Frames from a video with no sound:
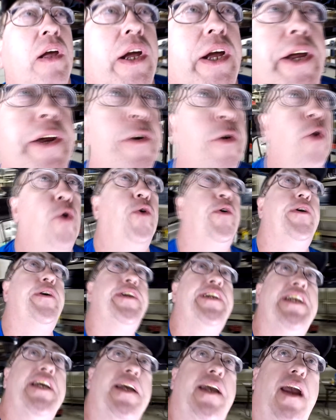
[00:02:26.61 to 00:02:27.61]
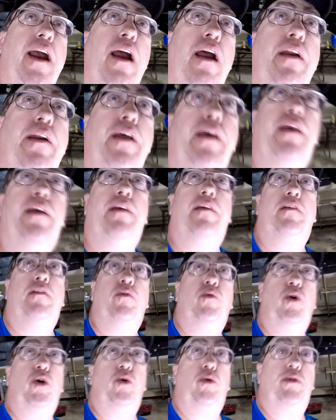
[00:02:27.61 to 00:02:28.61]
In order to get,
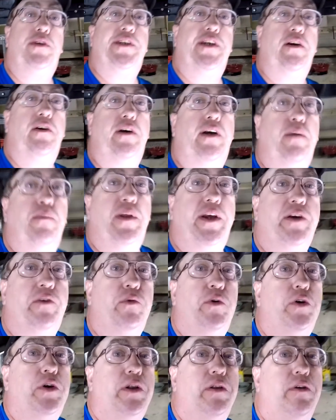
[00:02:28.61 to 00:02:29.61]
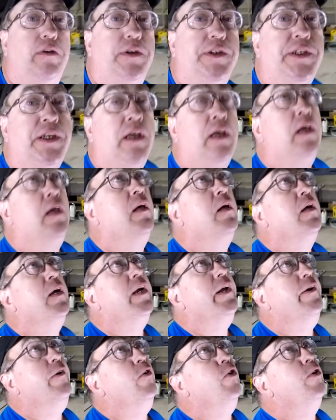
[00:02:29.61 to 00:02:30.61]
whoa, sorry, I'm like real close.
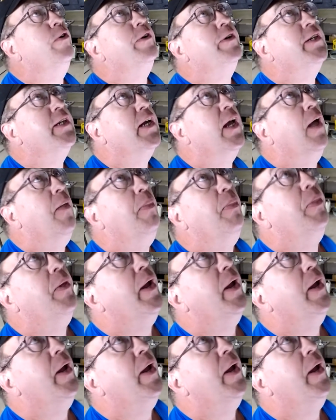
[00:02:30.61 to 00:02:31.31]
In order to get the